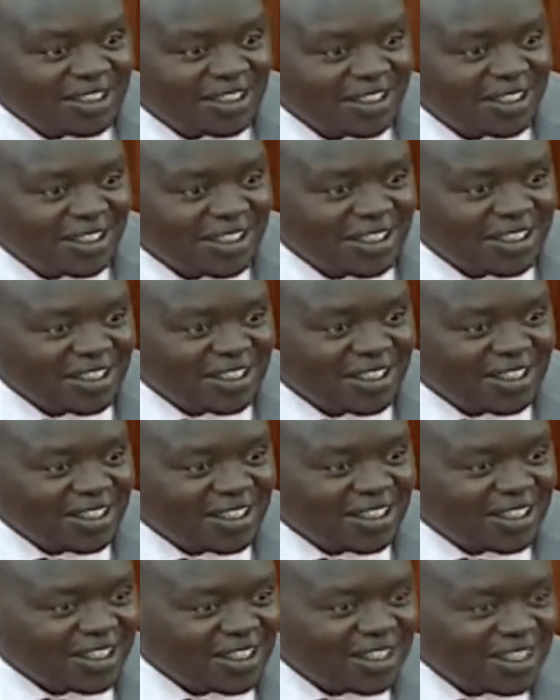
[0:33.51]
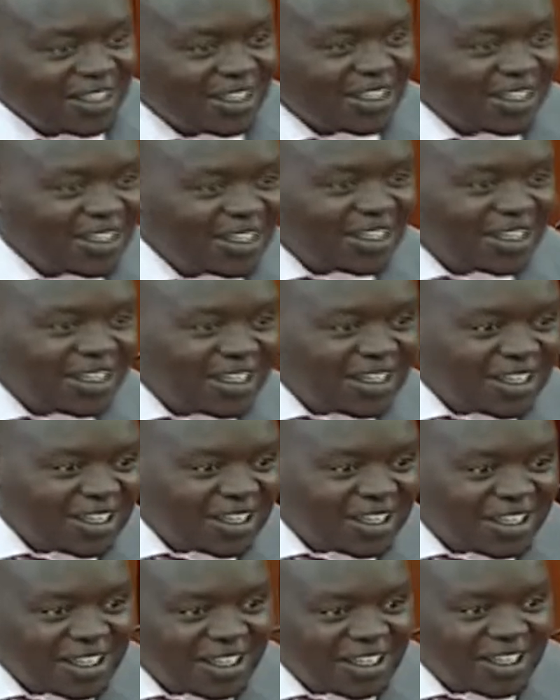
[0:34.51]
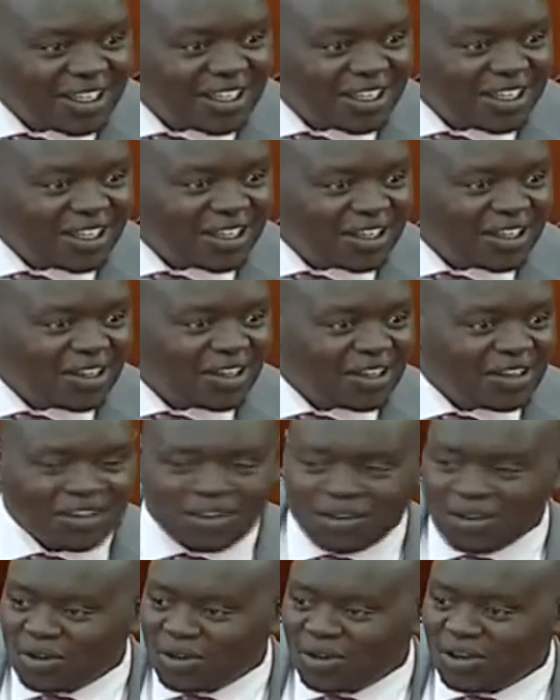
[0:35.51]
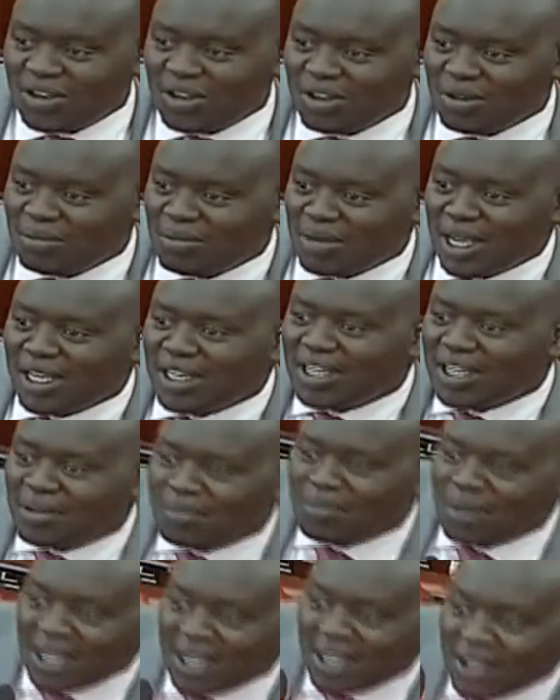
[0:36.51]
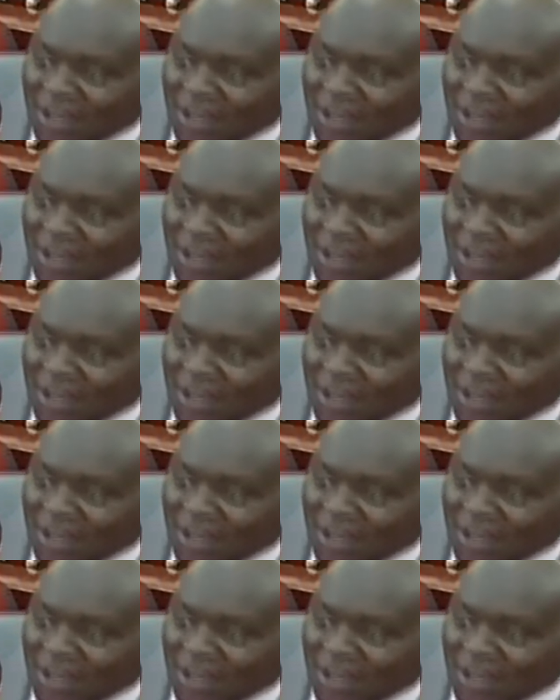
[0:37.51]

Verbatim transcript: a point of order from Senator Ososi. Oh, my neighbor.